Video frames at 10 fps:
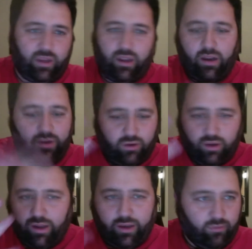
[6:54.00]

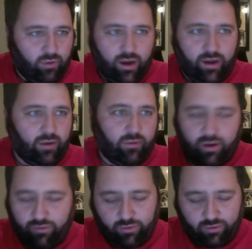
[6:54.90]
underline writing,
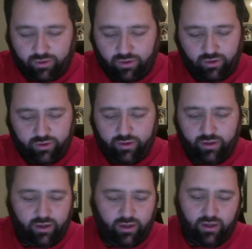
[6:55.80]
whatever you want to call it,
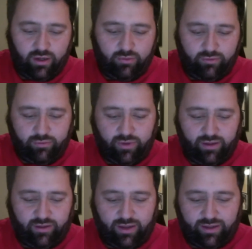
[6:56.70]
from
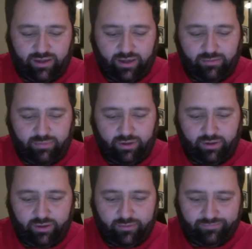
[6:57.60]
that time
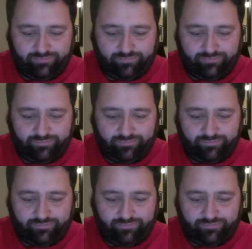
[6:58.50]
period.